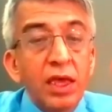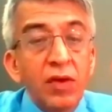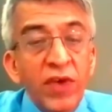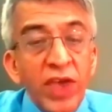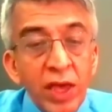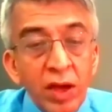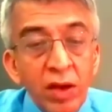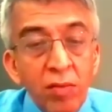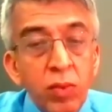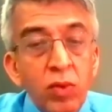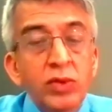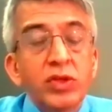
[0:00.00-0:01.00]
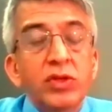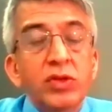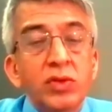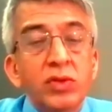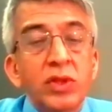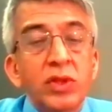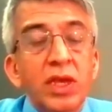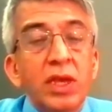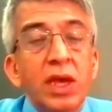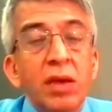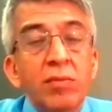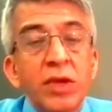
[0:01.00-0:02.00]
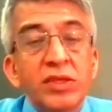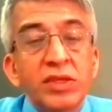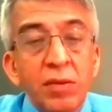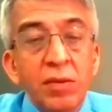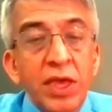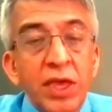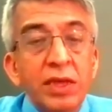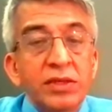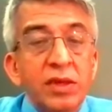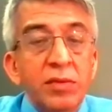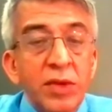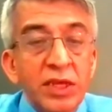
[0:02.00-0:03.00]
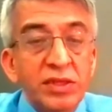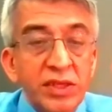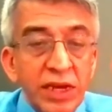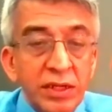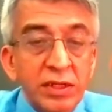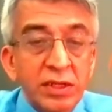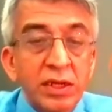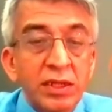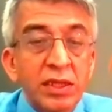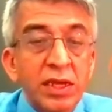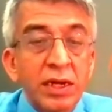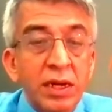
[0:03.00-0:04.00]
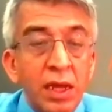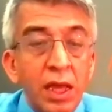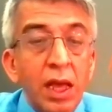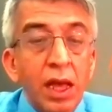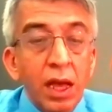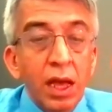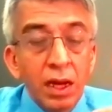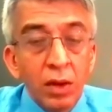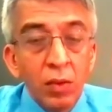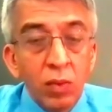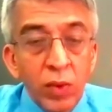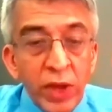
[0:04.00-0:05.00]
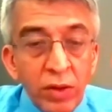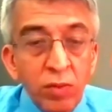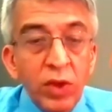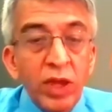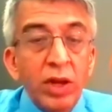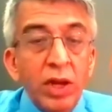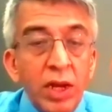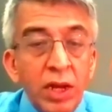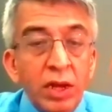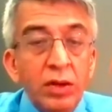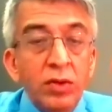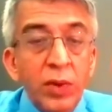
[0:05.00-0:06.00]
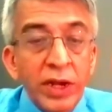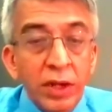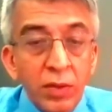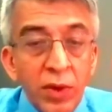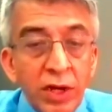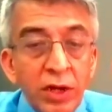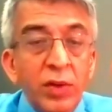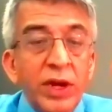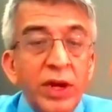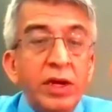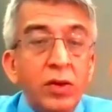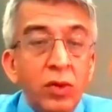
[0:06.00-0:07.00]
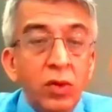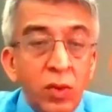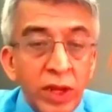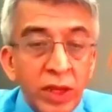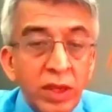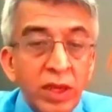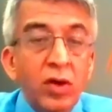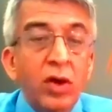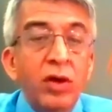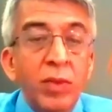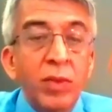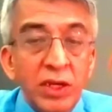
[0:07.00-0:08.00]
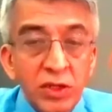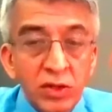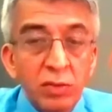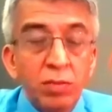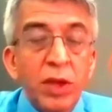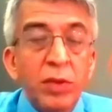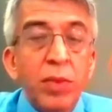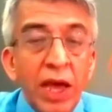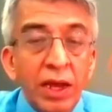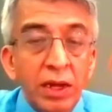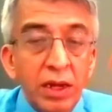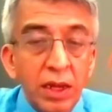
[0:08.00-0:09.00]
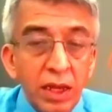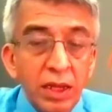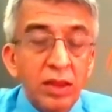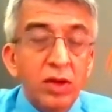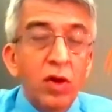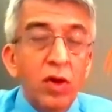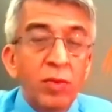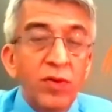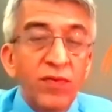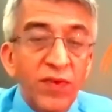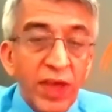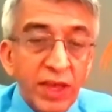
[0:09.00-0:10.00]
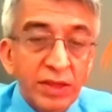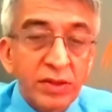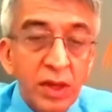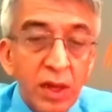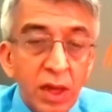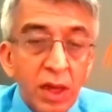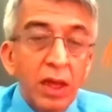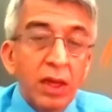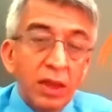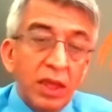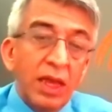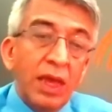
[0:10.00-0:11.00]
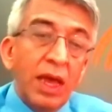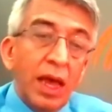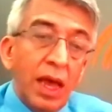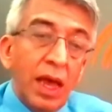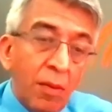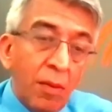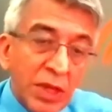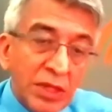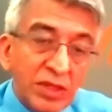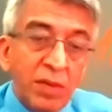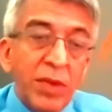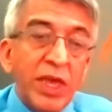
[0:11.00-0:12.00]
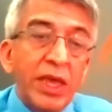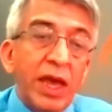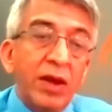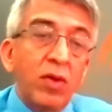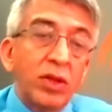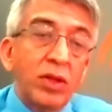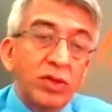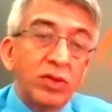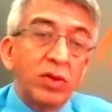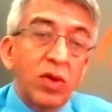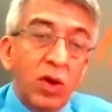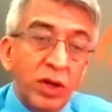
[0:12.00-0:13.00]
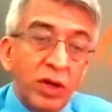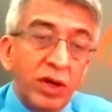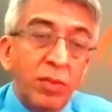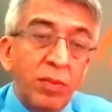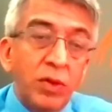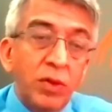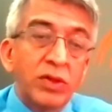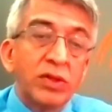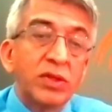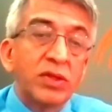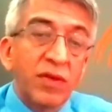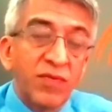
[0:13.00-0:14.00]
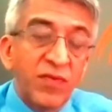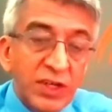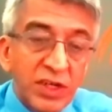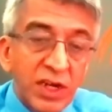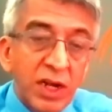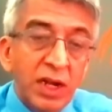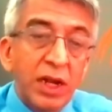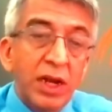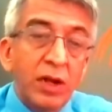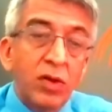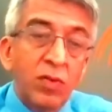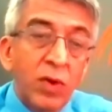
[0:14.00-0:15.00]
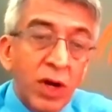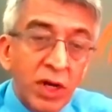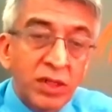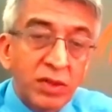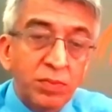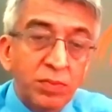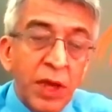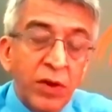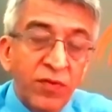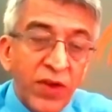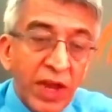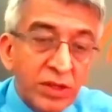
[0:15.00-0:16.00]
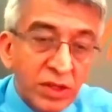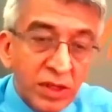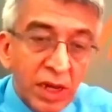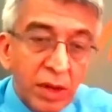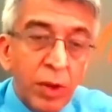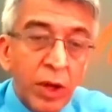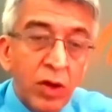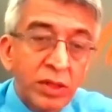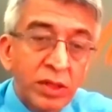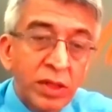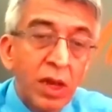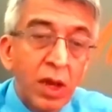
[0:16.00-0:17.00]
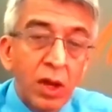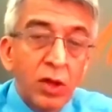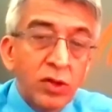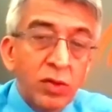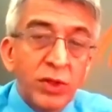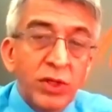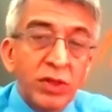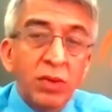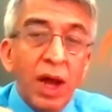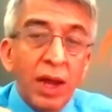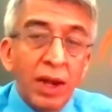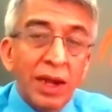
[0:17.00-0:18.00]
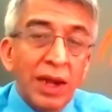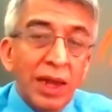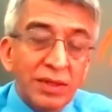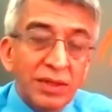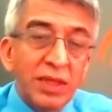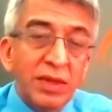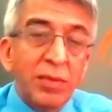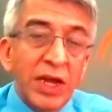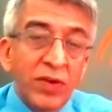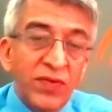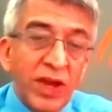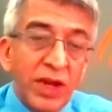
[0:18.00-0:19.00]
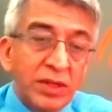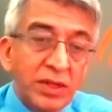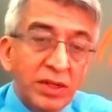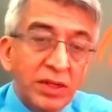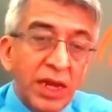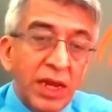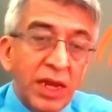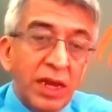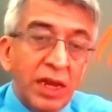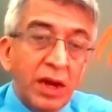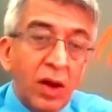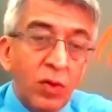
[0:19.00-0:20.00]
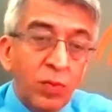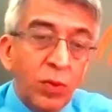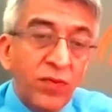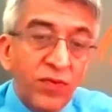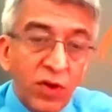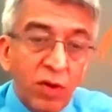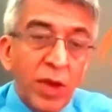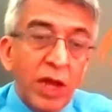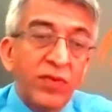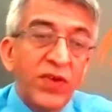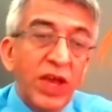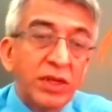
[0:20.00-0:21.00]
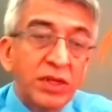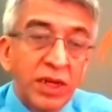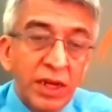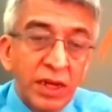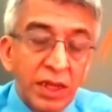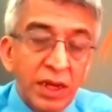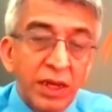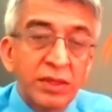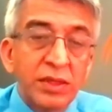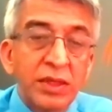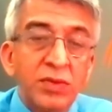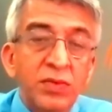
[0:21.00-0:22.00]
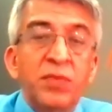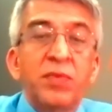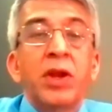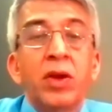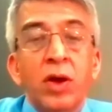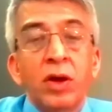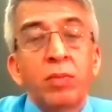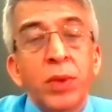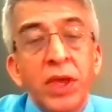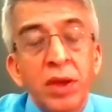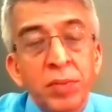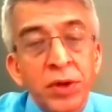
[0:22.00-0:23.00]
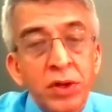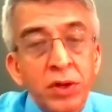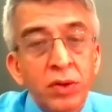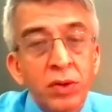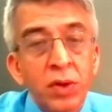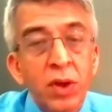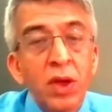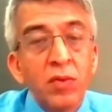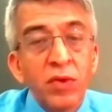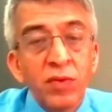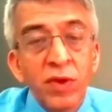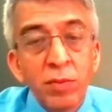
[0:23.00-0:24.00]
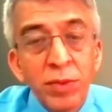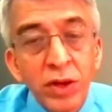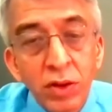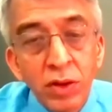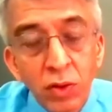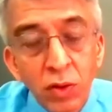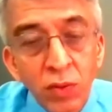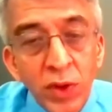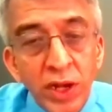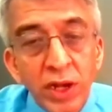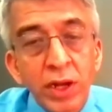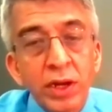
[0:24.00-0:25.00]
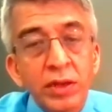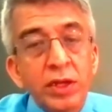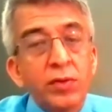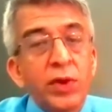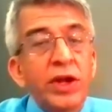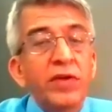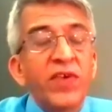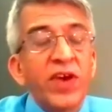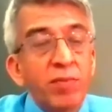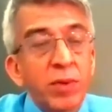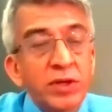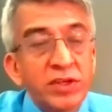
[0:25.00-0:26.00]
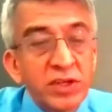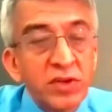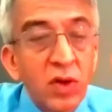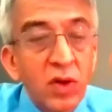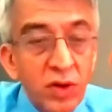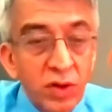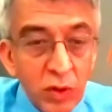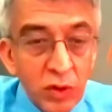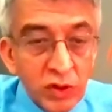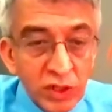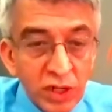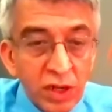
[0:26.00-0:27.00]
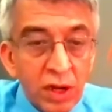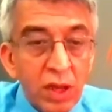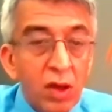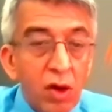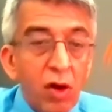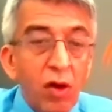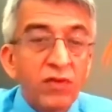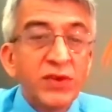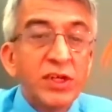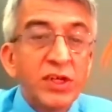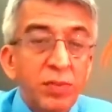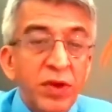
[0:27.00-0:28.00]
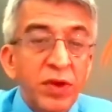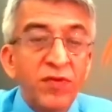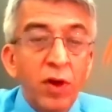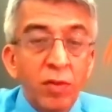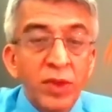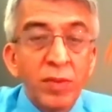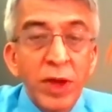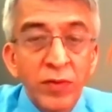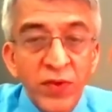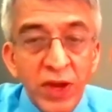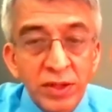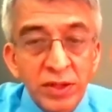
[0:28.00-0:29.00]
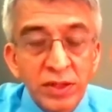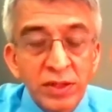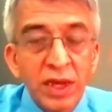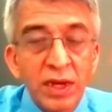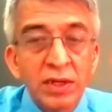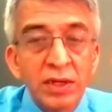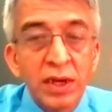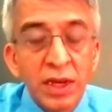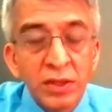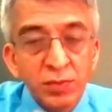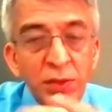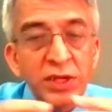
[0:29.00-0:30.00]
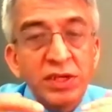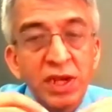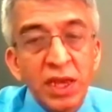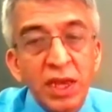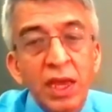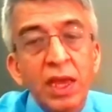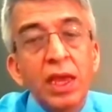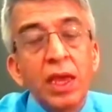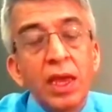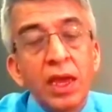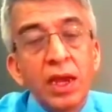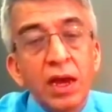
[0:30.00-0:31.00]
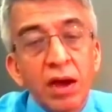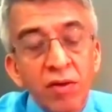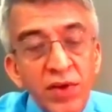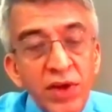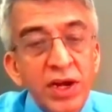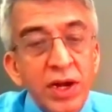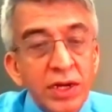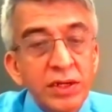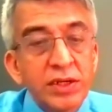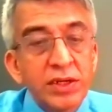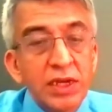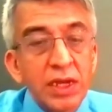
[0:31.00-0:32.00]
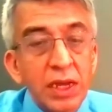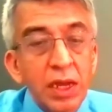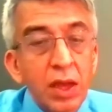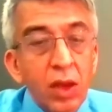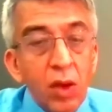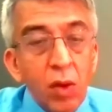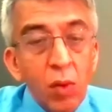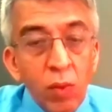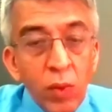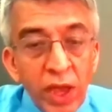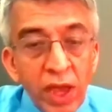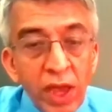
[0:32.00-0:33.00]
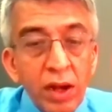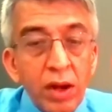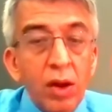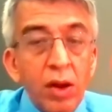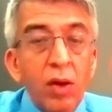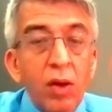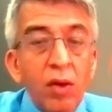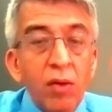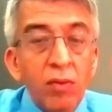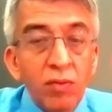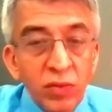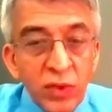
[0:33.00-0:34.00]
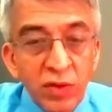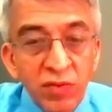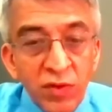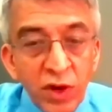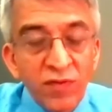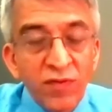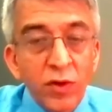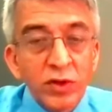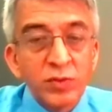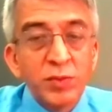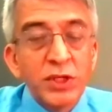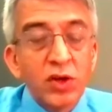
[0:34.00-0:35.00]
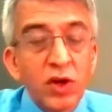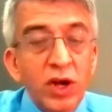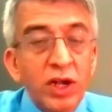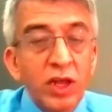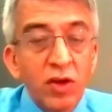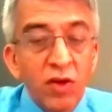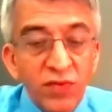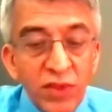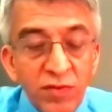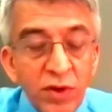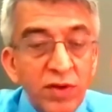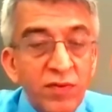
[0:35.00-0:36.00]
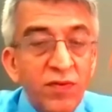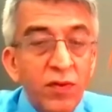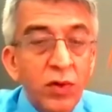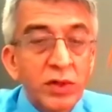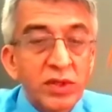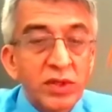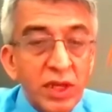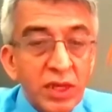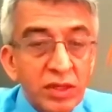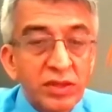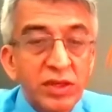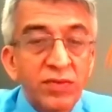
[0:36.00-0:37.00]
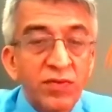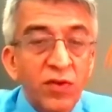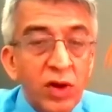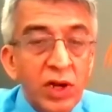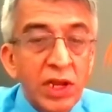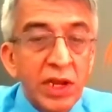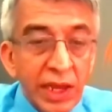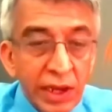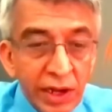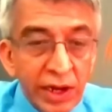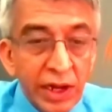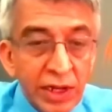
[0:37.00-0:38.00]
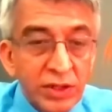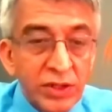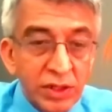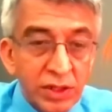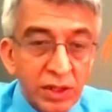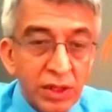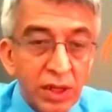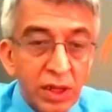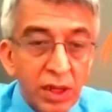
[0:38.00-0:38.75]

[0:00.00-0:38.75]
giving a boost to the M S M E, S M E sector that uh, when we really, twenty-one, twenty-two, when the economy should be back in the normal phase, the M S M E can also contribute sufficiently towards manufacturing, because Subhajit, unless the manufacturing output from manufacturing increases, we will not be able to, we will be nowhere near the twenty-five percent contribution of G D P from the manufacturing sector. And especially in our country, where the workforce, majority of the workforce is involved in agriculture,